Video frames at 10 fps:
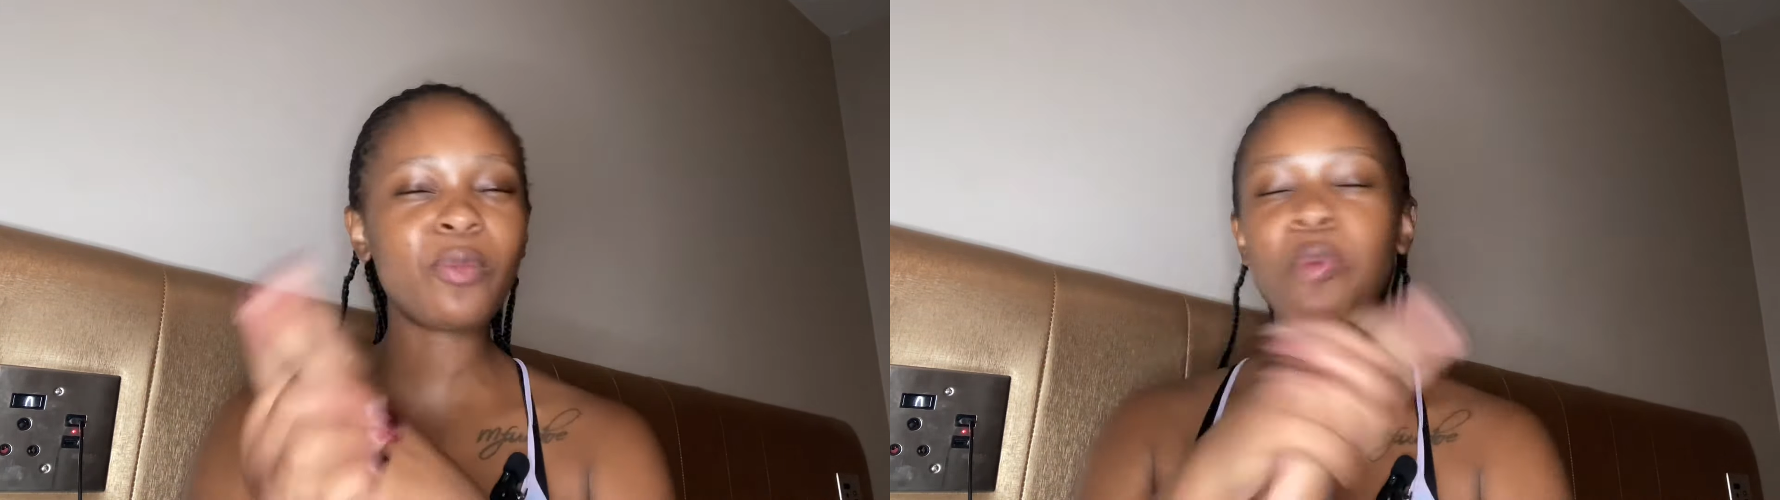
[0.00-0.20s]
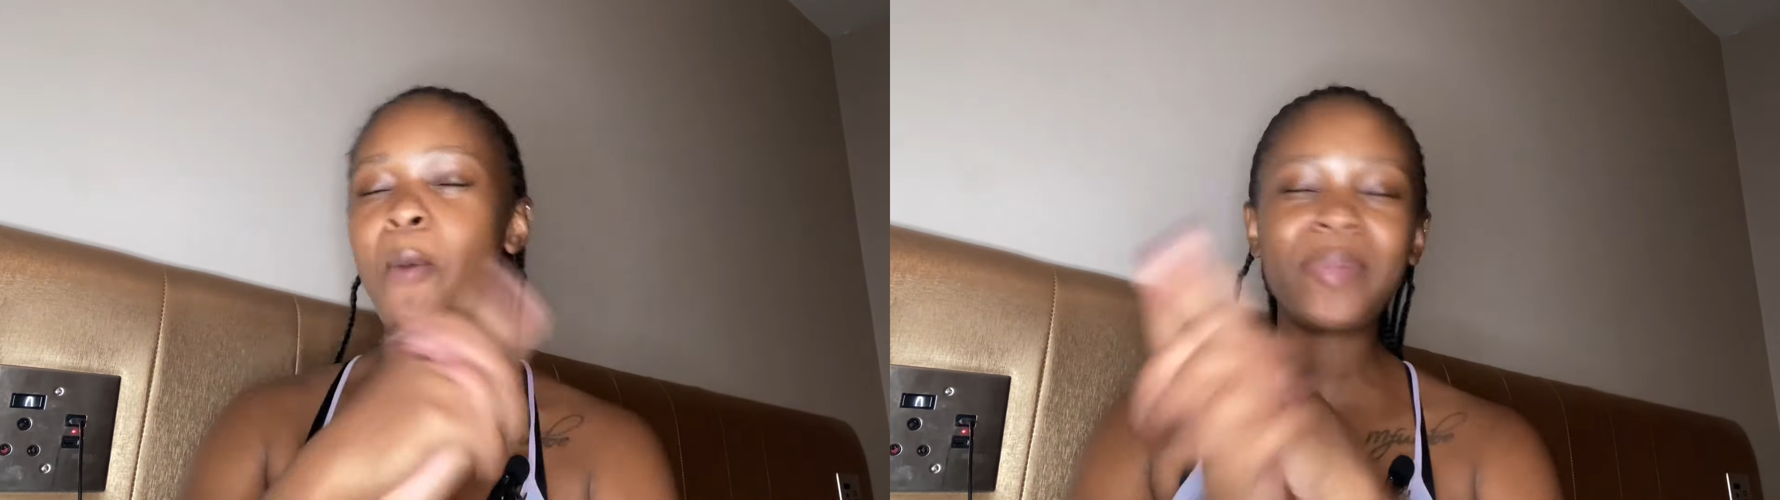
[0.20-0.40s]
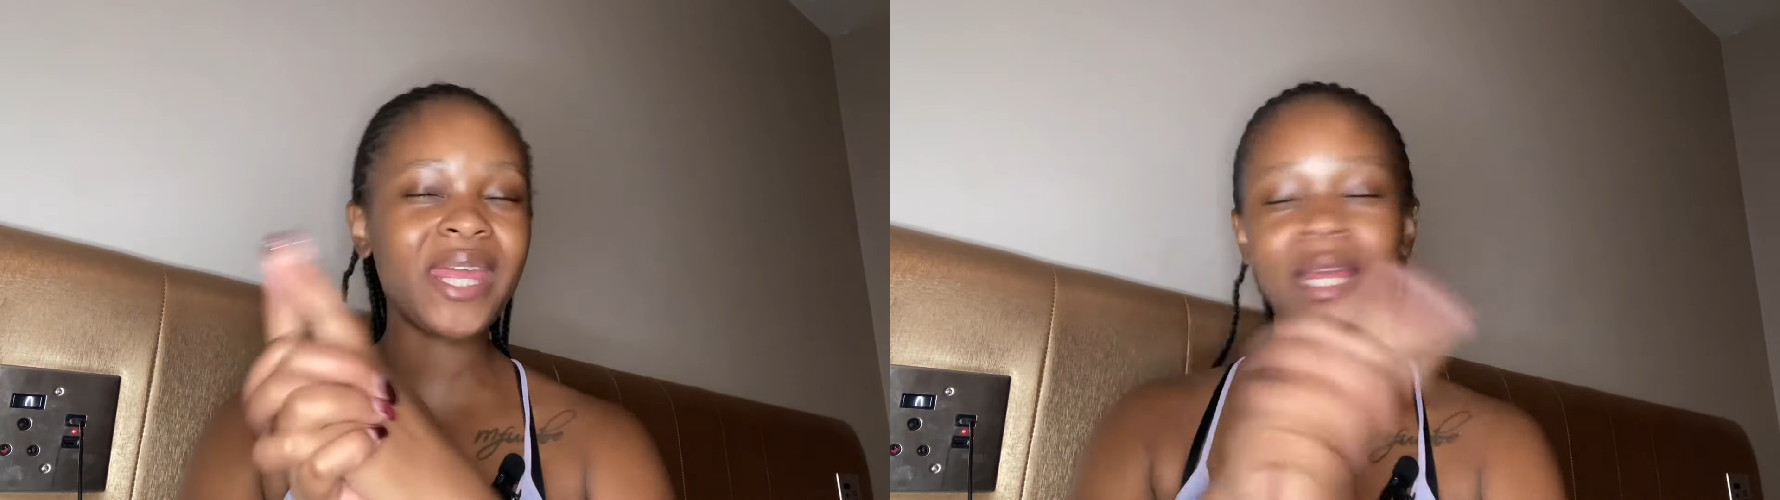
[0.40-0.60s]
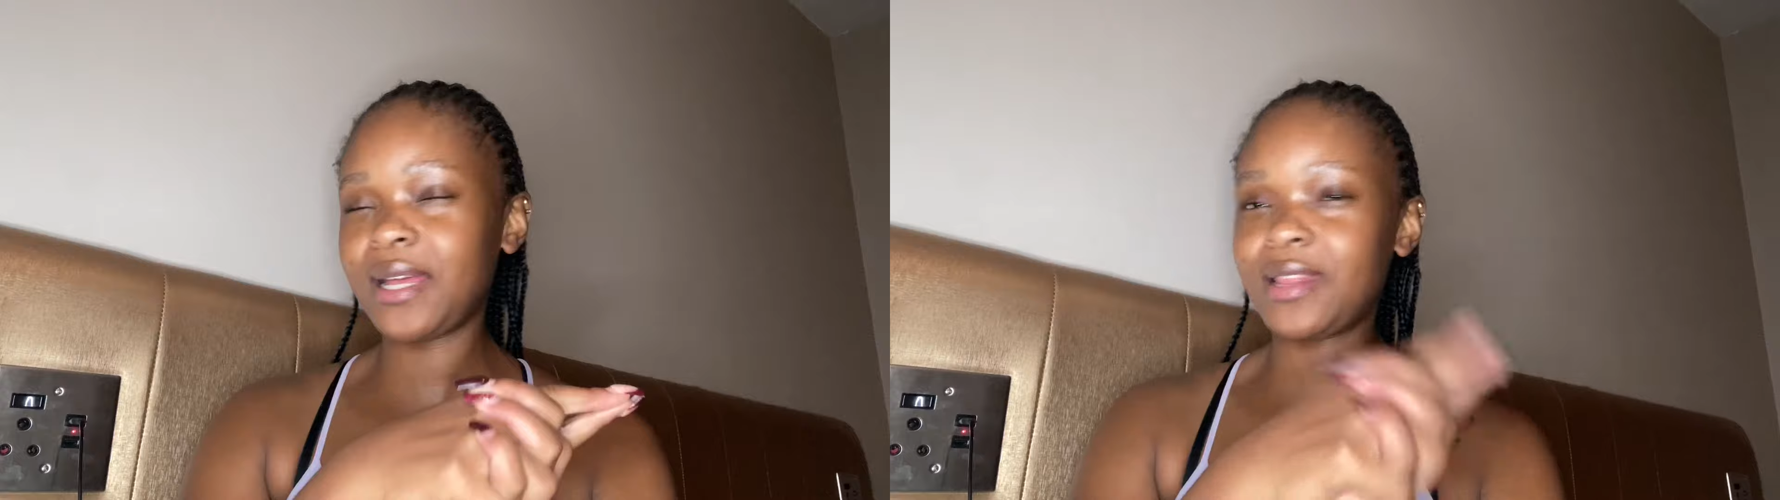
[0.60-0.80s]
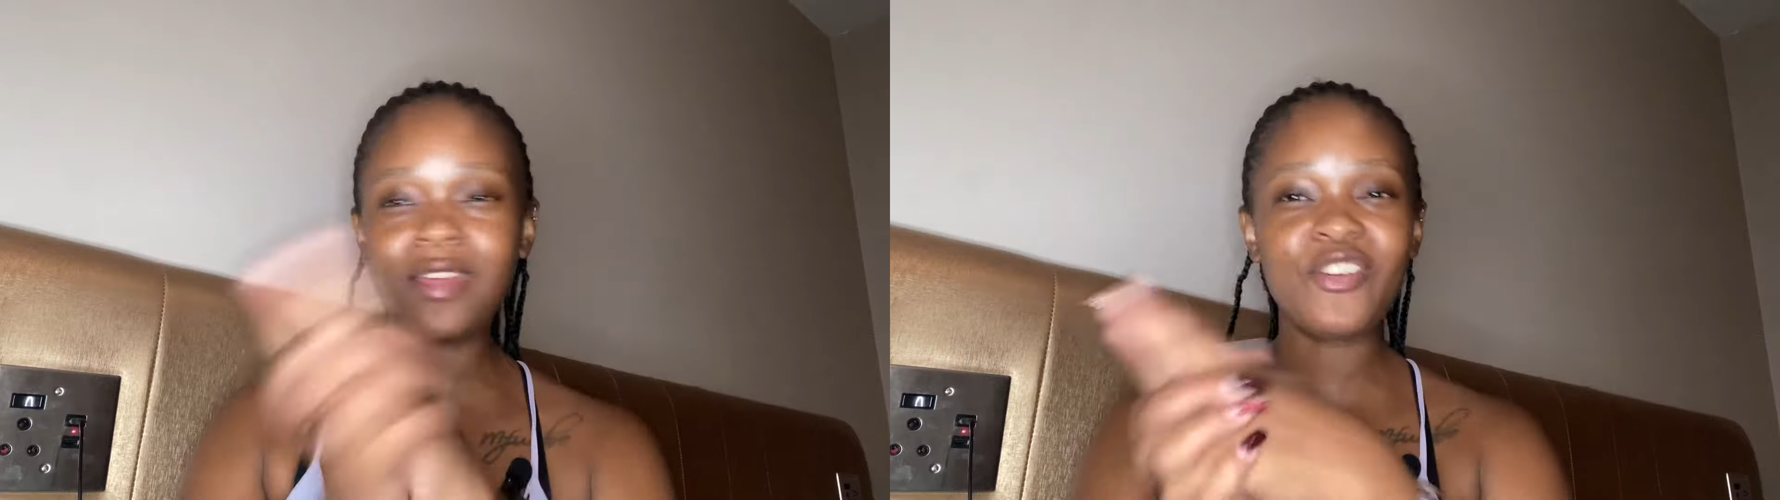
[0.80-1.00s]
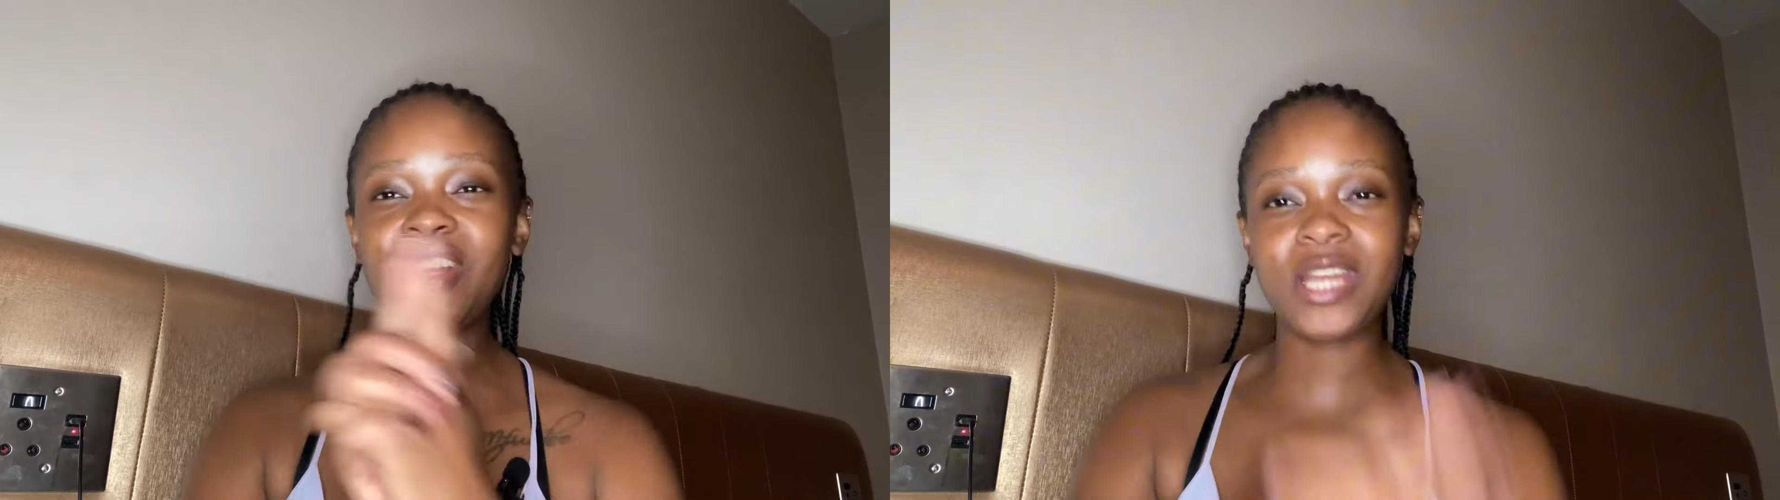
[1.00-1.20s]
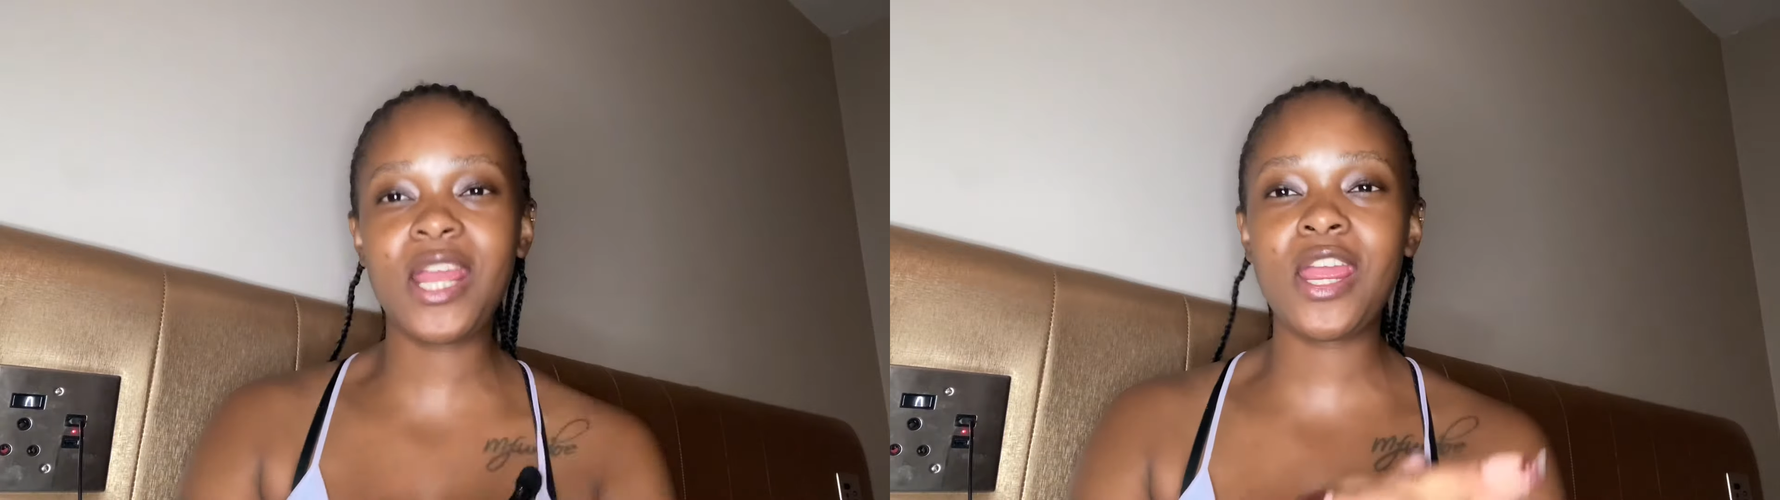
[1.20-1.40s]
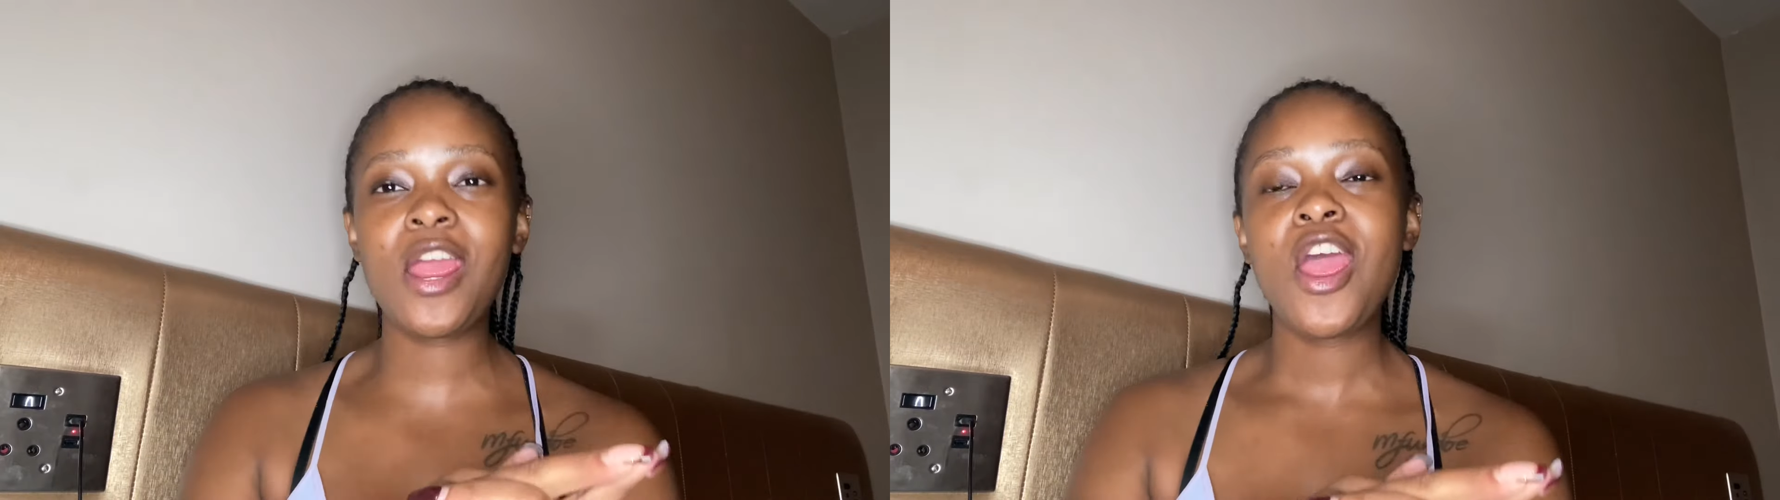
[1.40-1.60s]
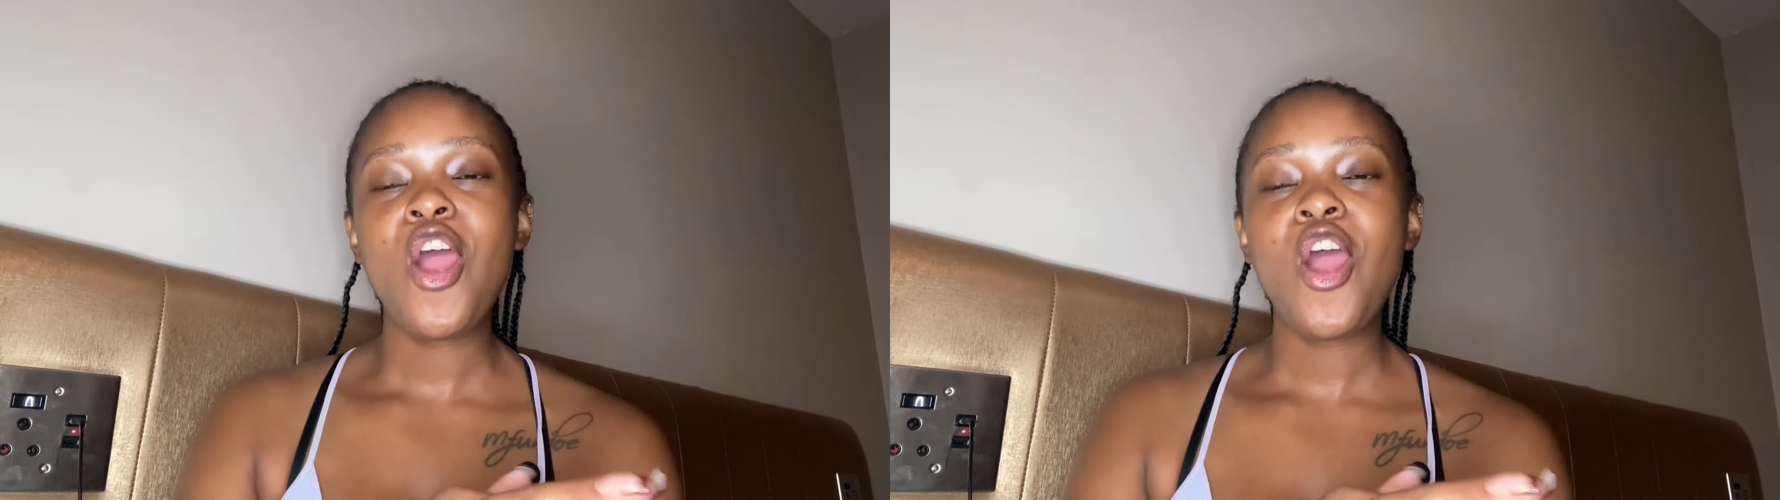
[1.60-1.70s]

popping there and there